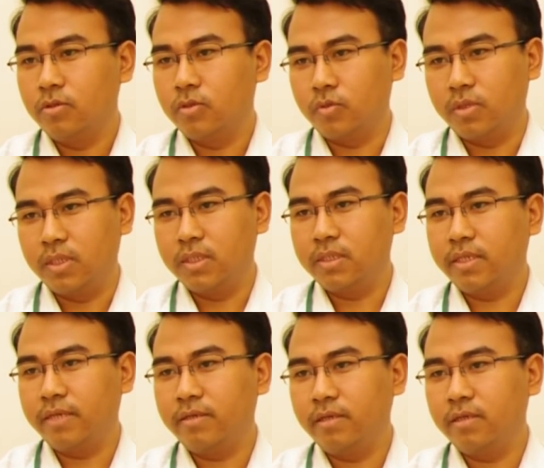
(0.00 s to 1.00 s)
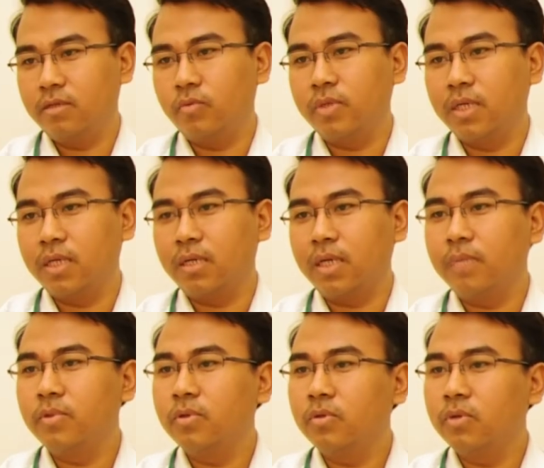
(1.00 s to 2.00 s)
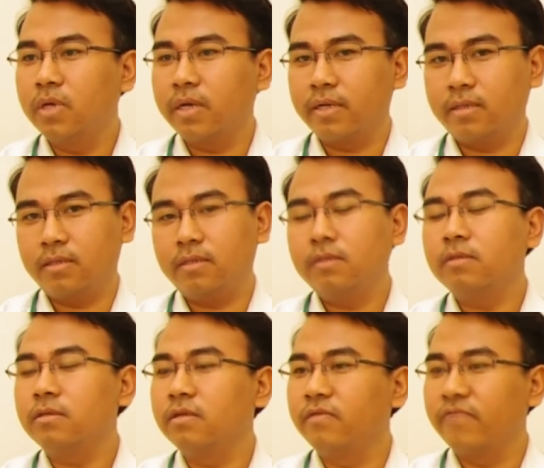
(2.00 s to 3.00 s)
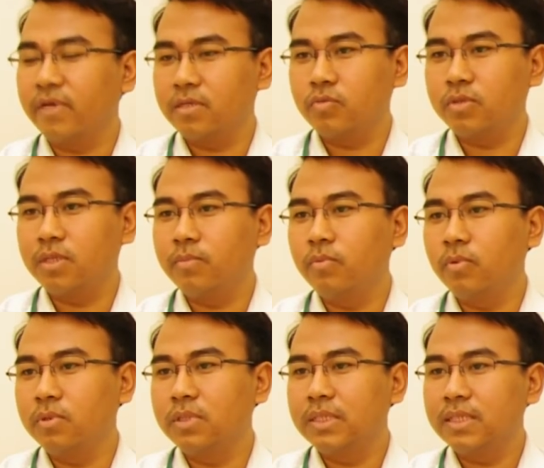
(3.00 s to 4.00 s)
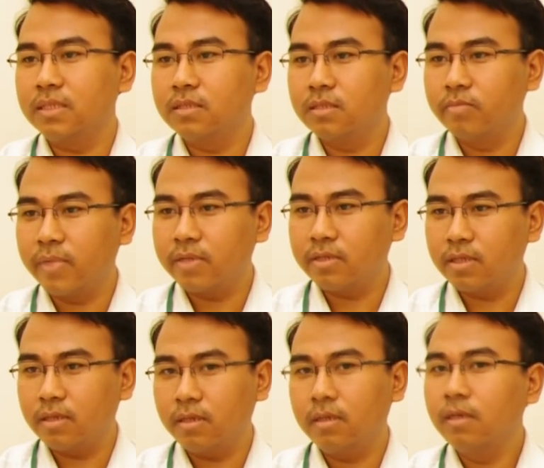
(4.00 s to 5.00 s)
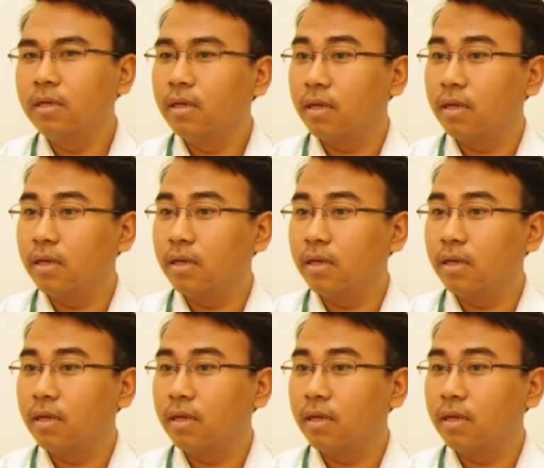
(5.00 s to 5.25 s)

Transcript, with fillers: So this technique, we are able to correct defects which are both symmetrical